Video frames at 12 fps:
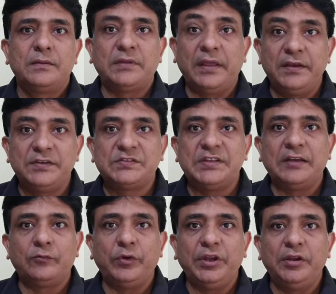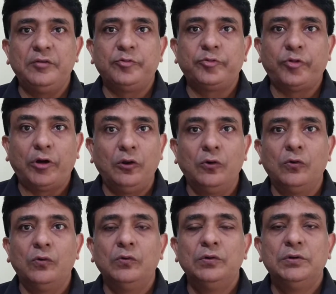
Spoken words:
things that we follow,